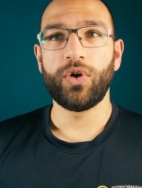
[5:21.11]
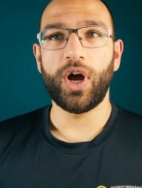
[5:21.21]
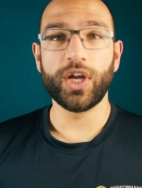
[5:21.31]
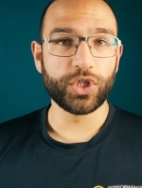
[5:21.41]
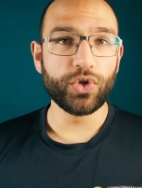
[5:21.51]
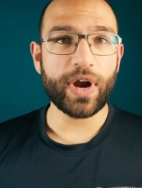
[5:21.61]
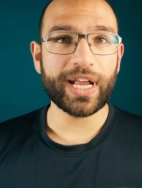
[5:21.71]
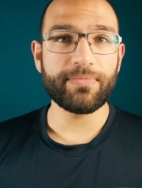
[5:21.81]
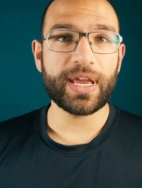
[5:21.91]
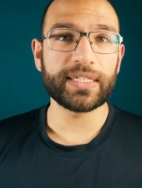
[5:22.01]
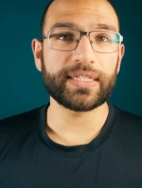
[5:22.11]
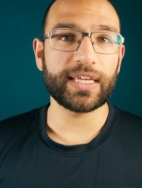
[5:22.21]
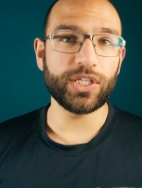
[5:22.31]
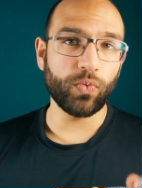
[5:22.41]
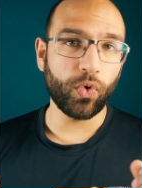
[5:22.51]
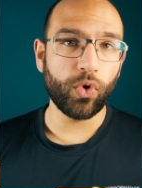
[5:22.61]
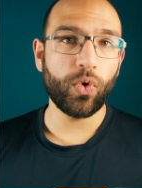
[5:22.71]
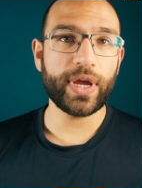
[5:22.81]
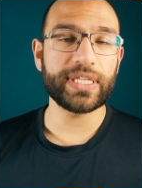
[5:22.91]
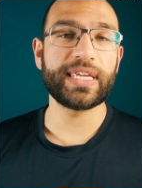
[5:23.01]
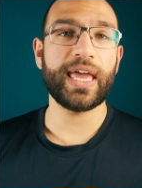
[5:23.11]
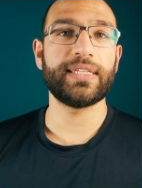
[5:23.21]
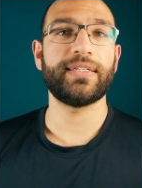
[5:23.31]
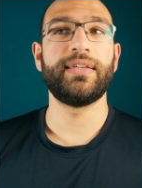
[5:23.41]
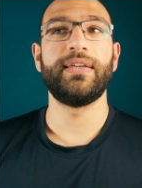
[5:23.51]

I do recommend that you always get